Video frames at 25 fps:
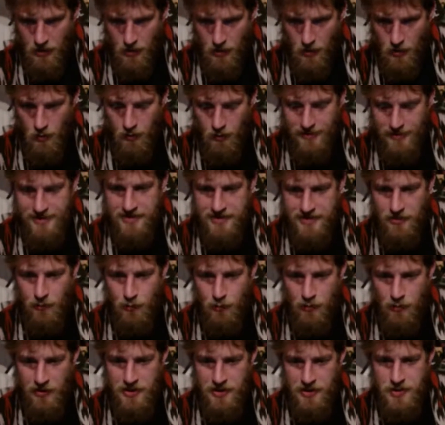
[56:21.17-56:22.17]
what's the
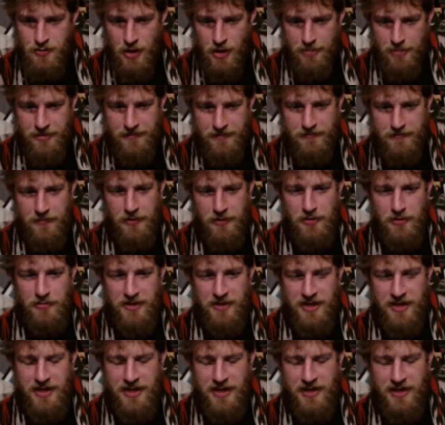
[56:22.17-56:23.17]
worst weapon for a
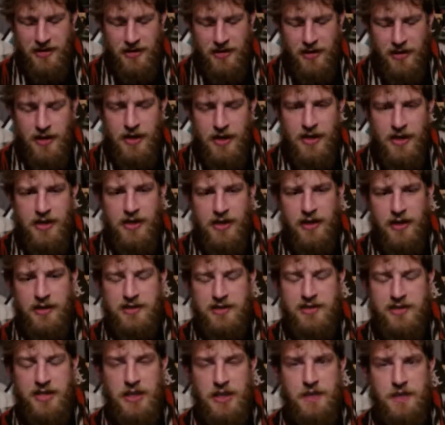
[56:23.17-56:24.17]
beginner? A
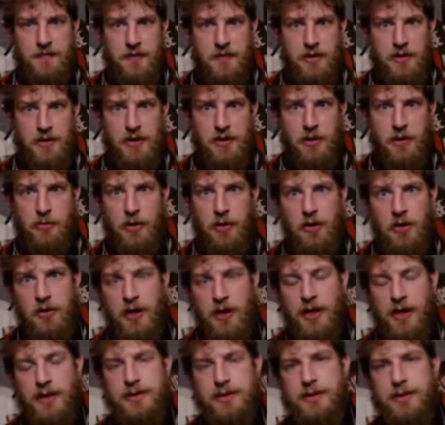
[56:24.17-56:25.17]
6-foot-long
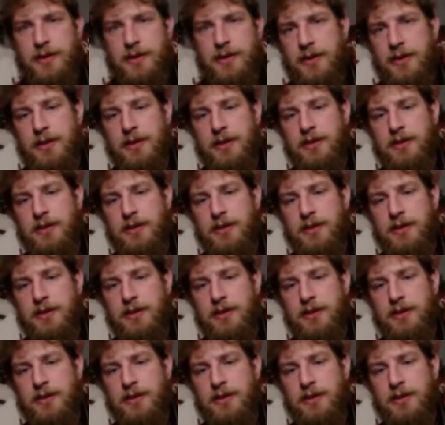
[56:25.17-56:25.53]
poleaxe.